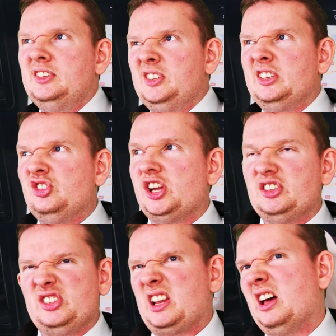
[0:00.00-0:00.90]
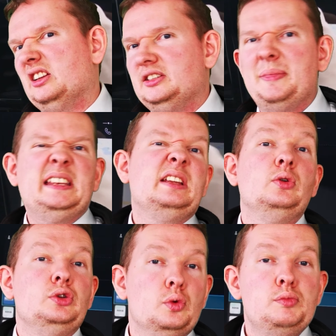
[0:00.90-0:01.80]
So you can change the colour depending
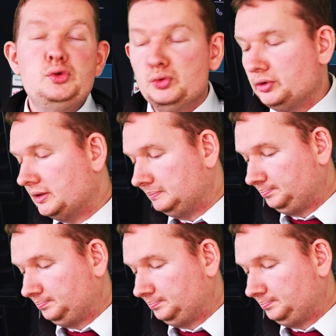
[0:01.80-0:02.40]
on your mood.